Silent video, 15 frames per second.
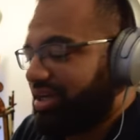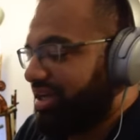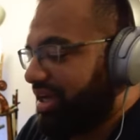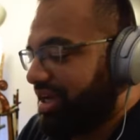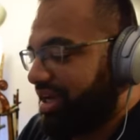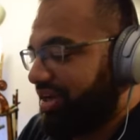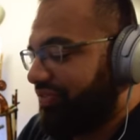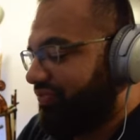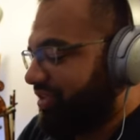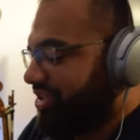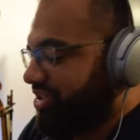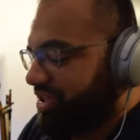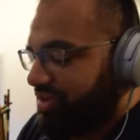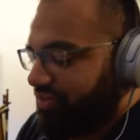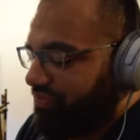Uh, it
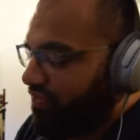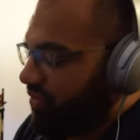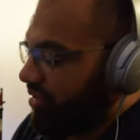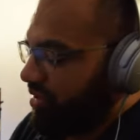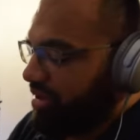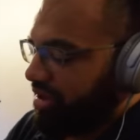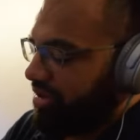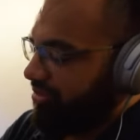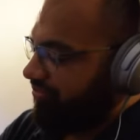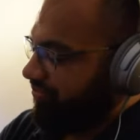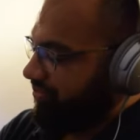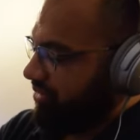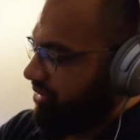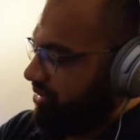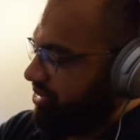fits on your forearm.
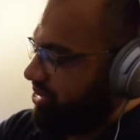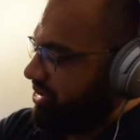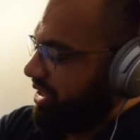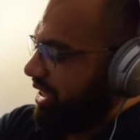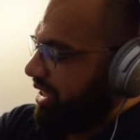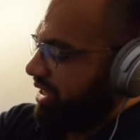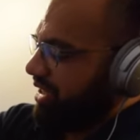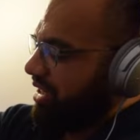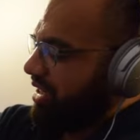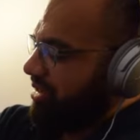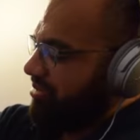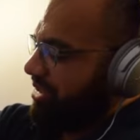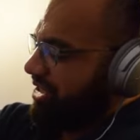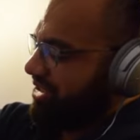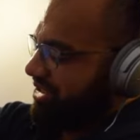You slide it on
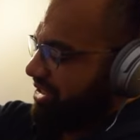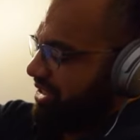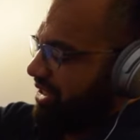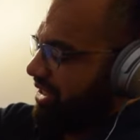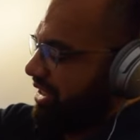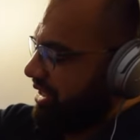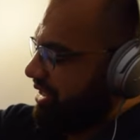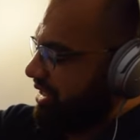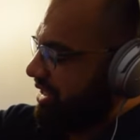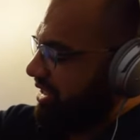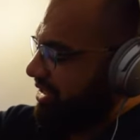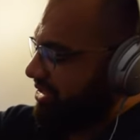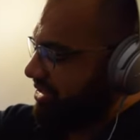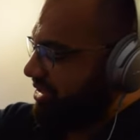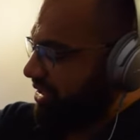basically like
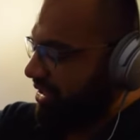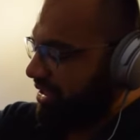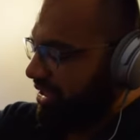this,